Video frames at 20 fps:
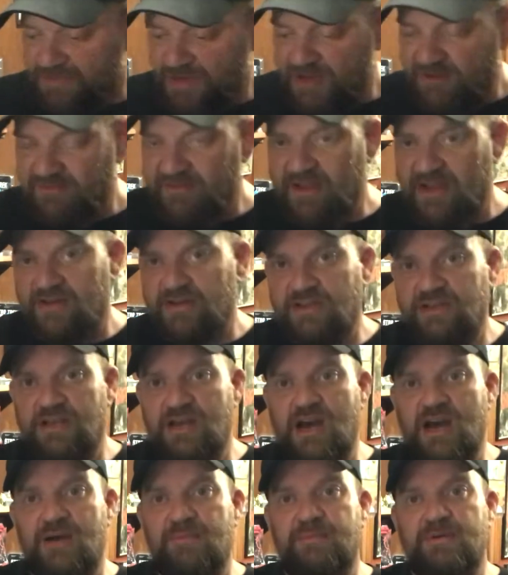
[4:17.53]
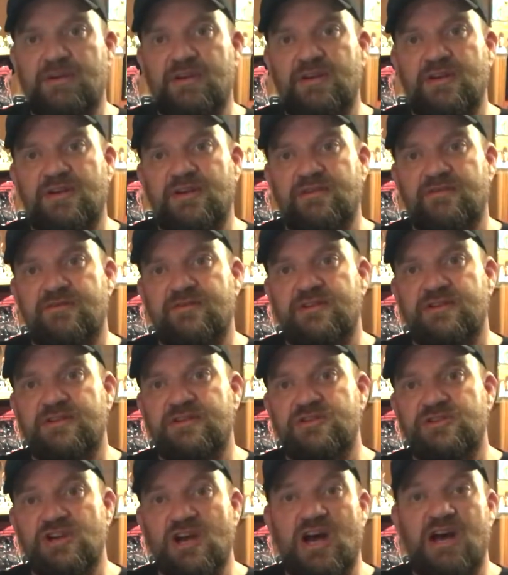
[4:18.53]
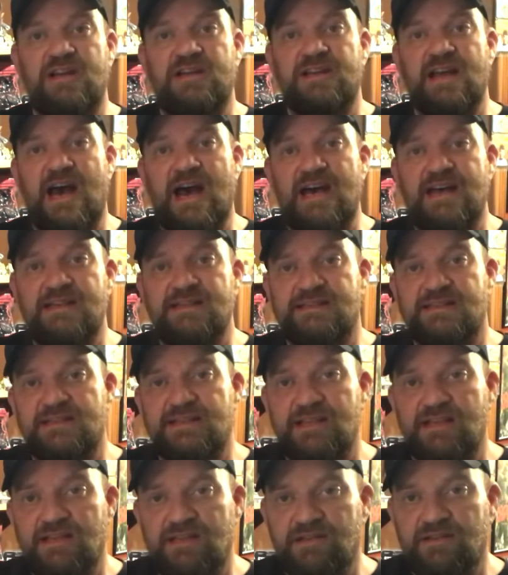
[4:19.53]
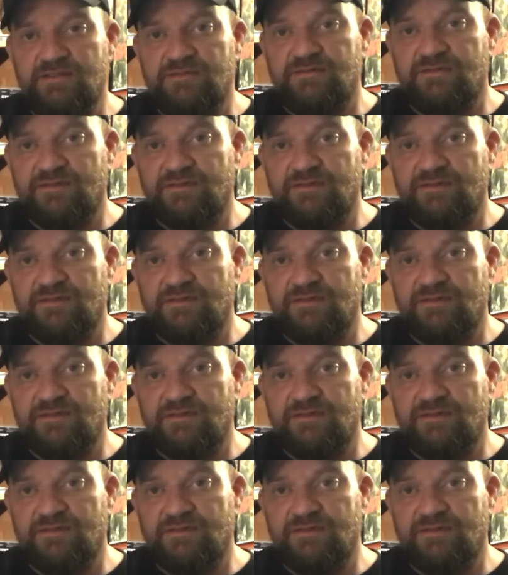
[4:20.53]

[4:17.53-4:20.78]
found a copy of John Dies at the End for